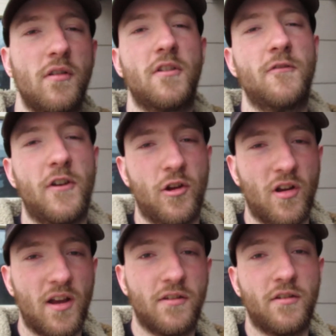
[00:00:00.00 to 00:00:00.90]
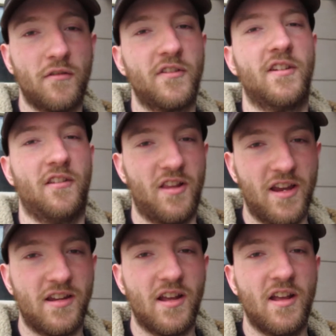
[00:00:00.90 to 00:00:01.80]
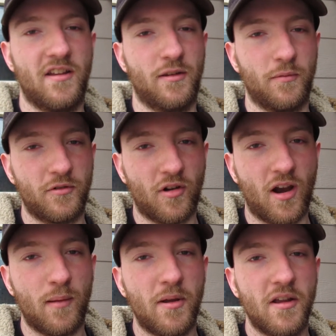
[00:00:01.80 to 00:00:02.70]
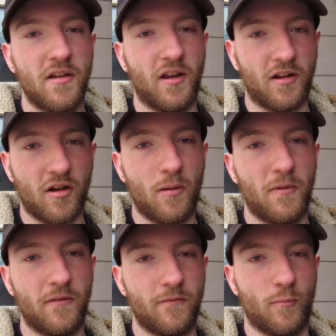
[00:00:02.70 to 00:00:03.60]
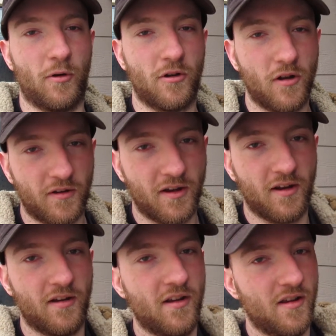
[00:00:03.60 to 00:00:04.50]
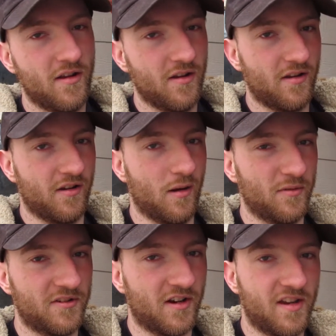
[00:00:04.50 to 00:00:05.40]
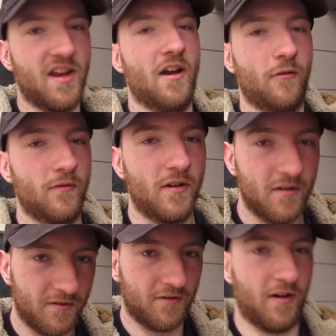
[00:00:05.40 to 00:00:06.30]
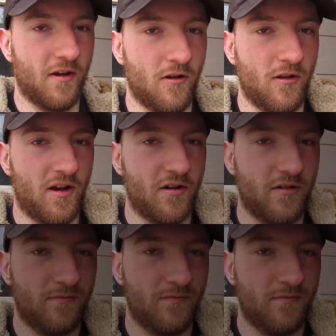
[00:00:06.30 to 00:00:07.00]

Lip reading: this video, guys. Don't forget to like, subscribe, and comment for more content. Yamasaki out. See y'all later.